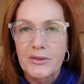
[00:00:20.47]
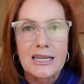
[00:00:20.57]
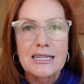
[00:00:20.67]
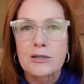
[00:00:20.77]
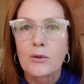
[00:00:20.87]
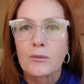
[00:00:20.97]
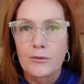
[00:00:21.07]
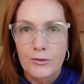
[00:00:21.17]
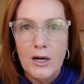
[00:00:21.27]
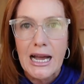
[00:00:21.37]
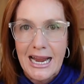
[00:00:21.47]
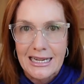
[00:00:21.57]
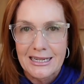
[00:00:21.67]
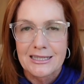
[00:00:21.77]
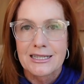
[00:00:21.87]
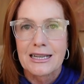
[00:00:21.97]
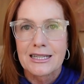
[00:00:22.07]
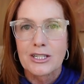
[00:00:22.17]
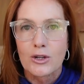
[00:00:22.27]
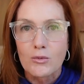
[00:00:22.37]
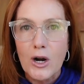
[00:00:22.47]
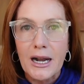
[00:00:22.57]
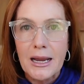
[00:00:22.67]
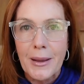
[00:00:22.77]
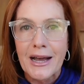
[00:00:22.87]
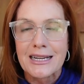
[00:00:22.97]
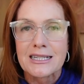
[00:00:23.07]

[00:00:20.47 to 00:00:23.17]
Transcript: It's fine. It's nothing to worry about.